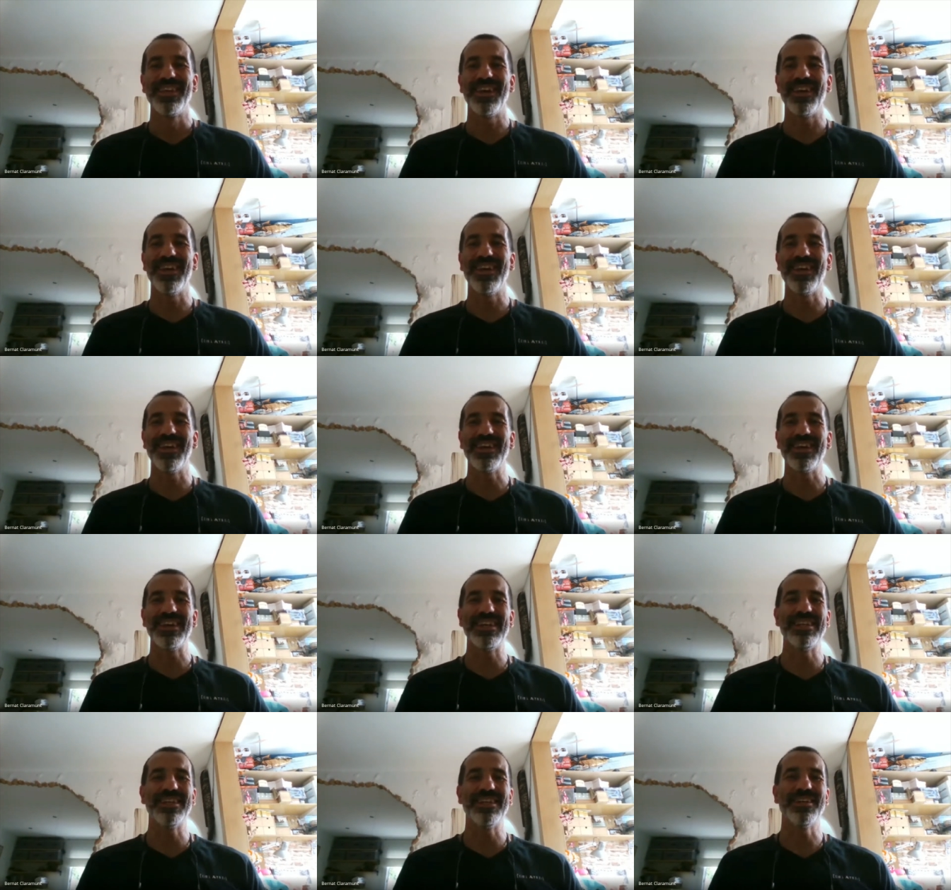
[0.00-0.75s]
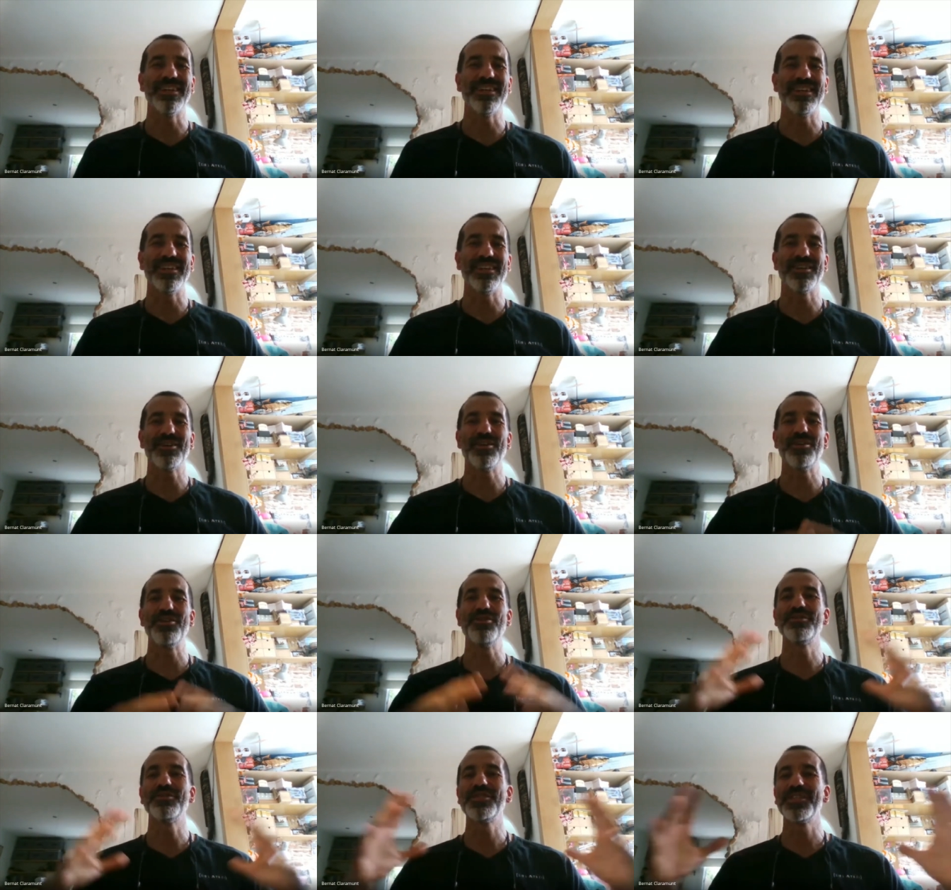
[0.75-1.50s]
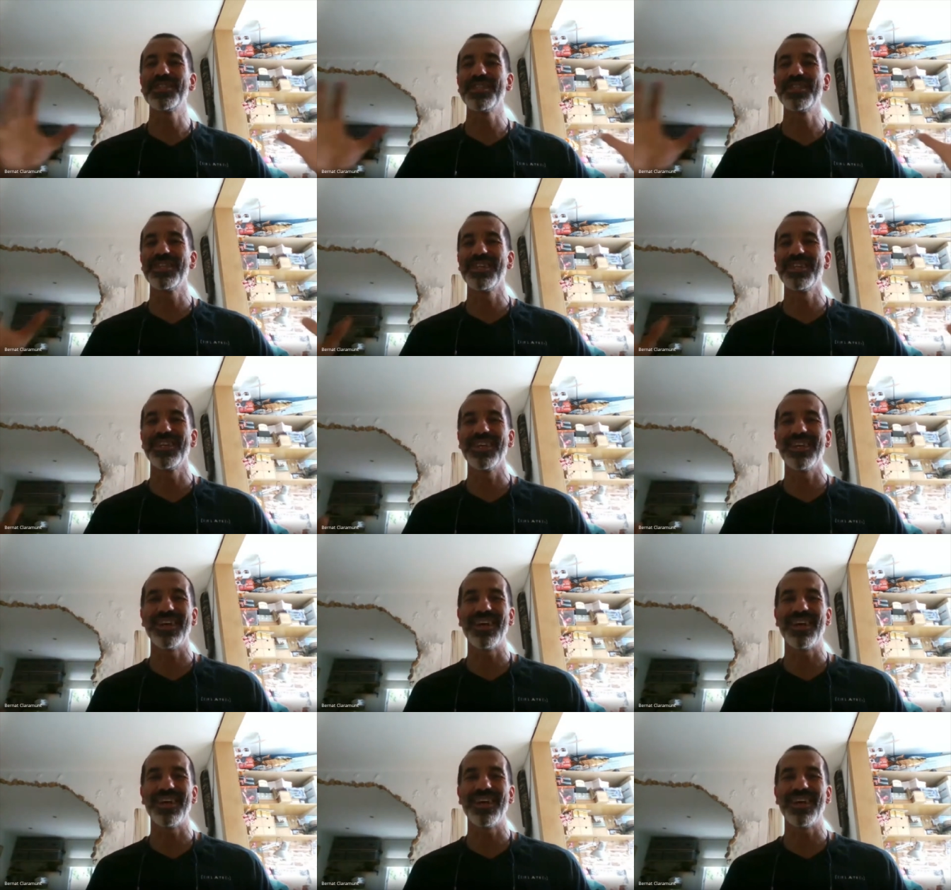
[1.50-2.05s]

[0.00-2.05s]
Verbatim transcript: uh, in a in a huge